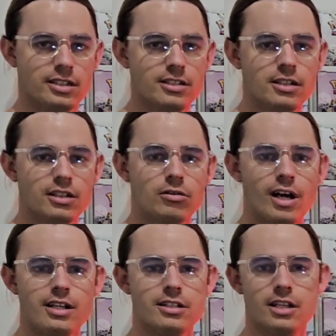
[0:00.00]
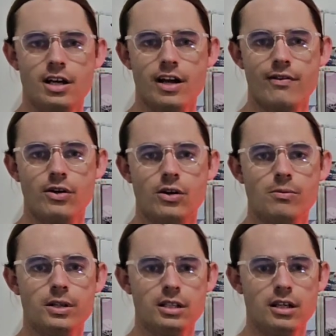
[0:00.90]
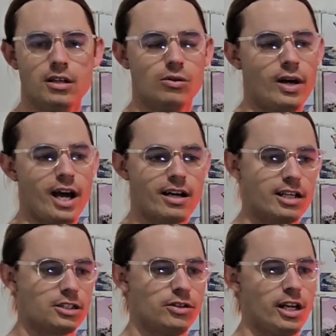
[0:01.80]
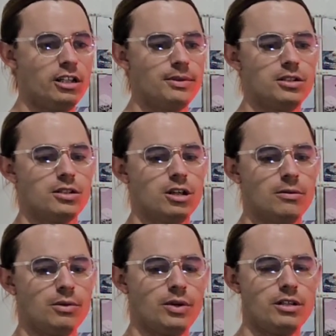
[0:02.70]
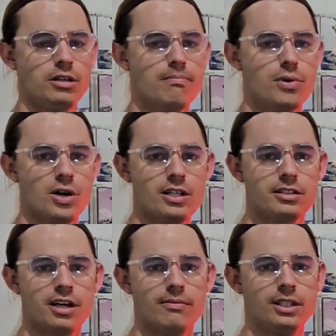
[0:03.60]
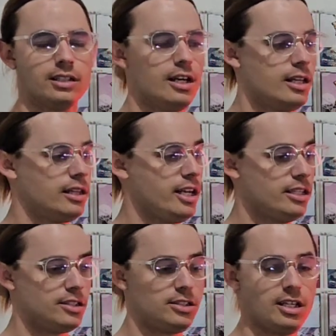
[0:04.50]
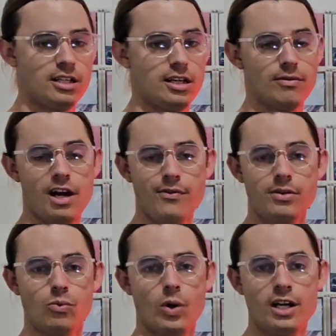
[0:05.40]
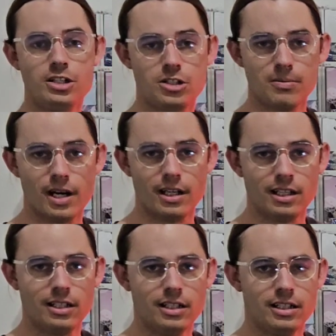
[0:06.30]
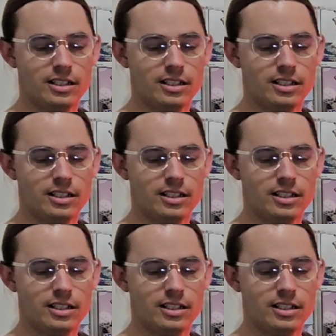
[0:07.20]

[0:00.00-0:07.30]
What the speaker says: Isn't it great to now have a hobby or add an extra element to the hobby where you can buy something, let it sit, and rather than waste your money,